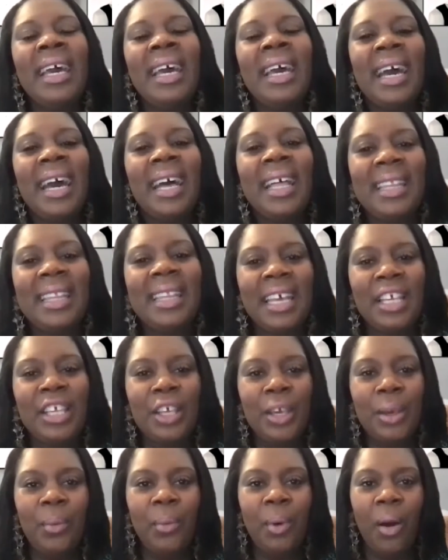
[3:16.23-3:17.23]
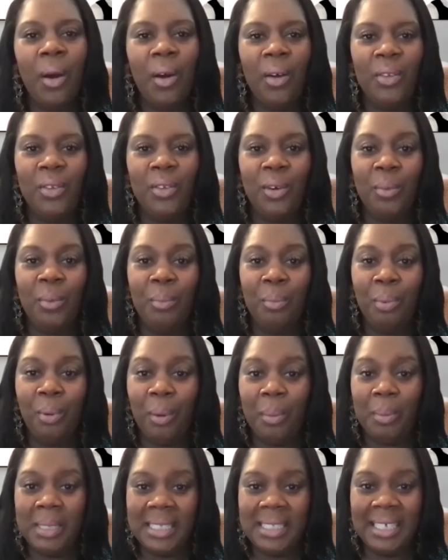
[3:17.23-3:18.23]
and that you are not
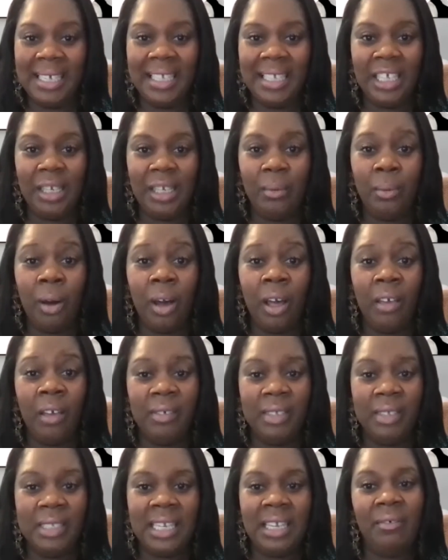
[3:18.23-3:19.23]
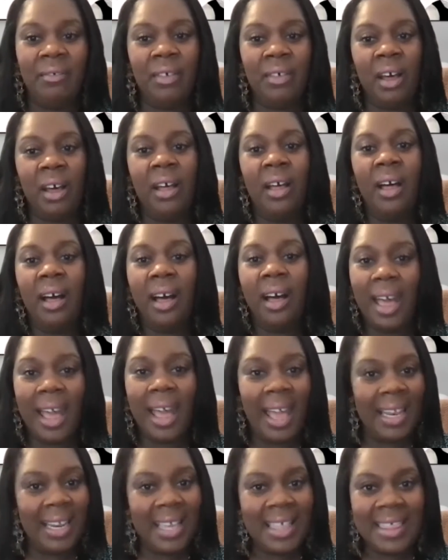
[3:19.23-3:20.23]
promising that you will over-deliver
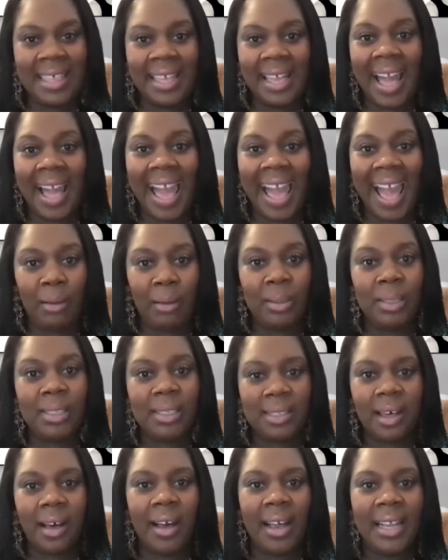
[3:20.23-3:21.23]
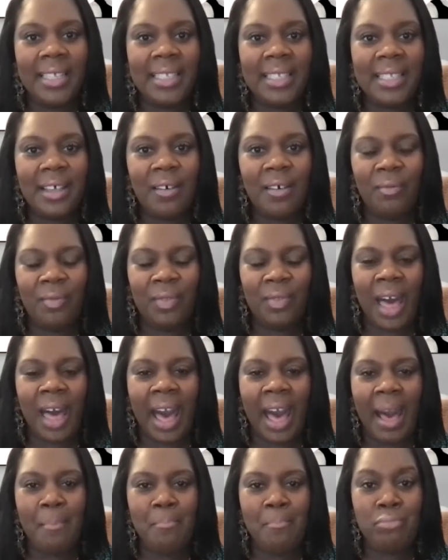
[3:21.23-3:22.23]
anything outside of
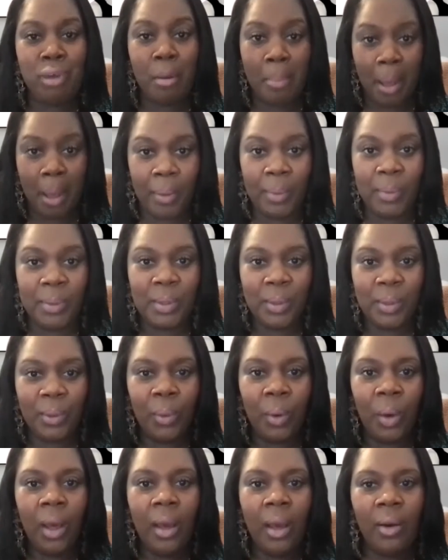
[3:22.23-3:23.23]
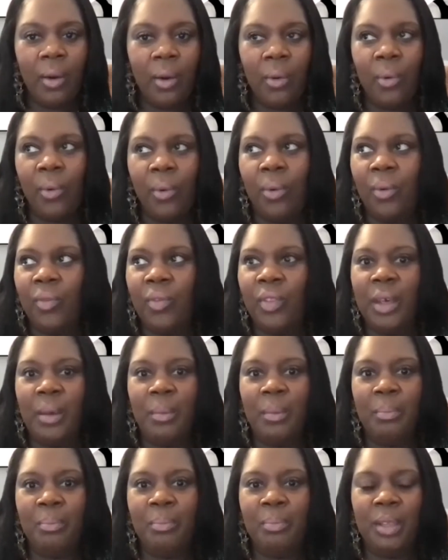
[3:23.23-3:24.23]
that proposal or
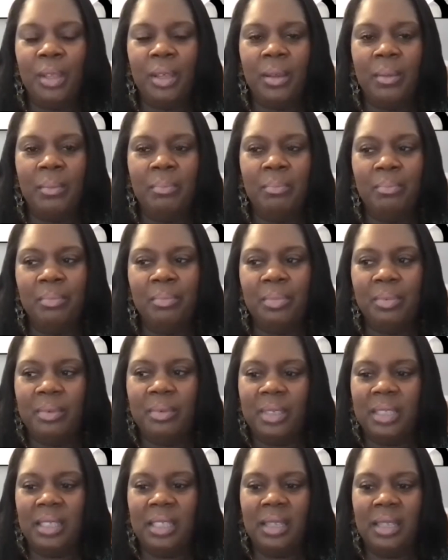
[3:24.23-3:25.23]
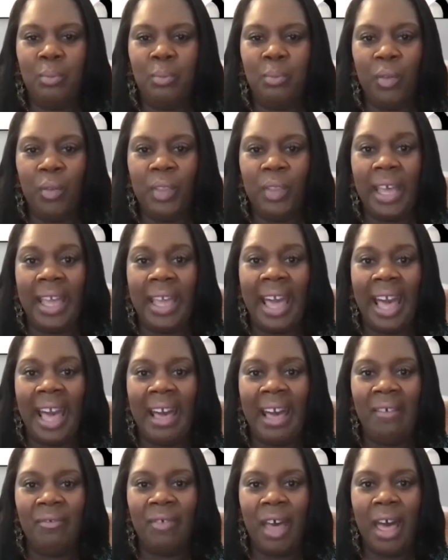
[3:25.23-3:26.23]
the what they
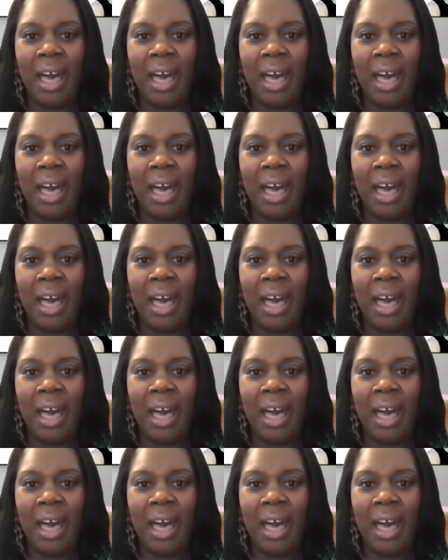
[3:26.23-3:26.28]
have